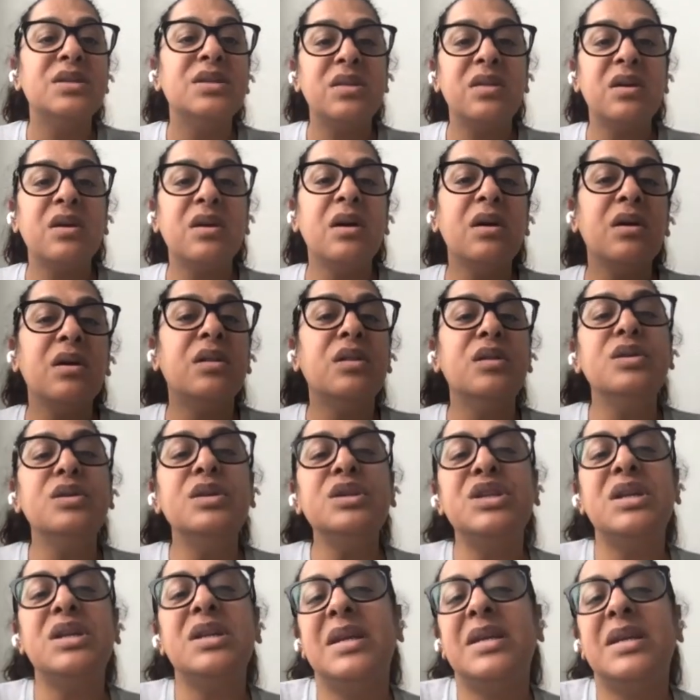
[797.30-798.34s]
So the
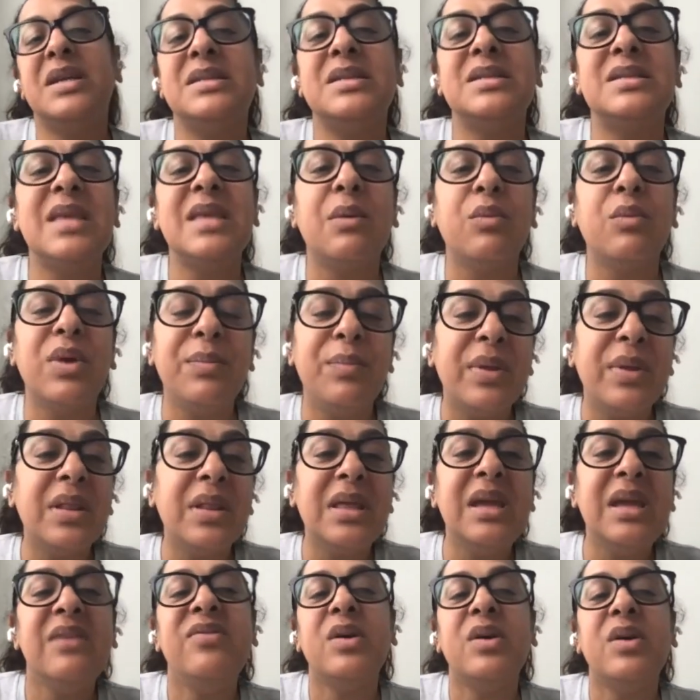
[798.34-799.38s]
conclusion is that we
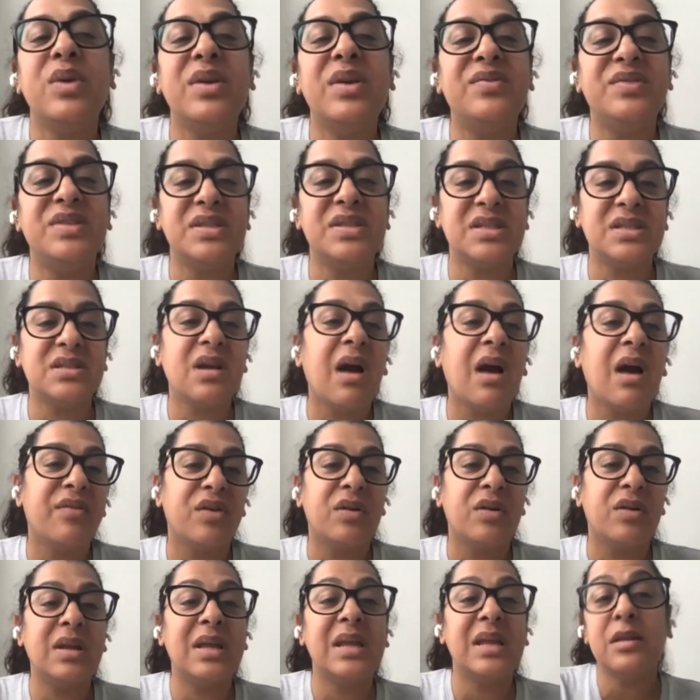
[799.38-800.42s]
believe that we've
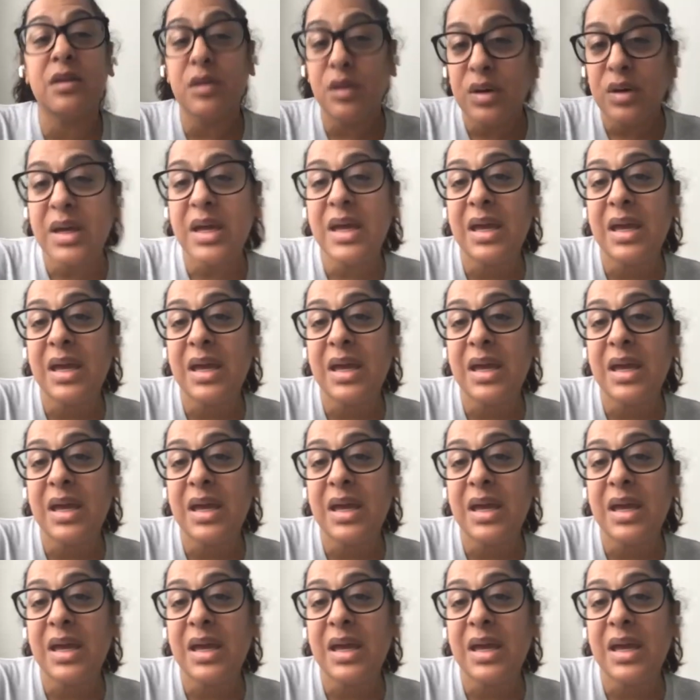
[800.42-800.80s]
discovered in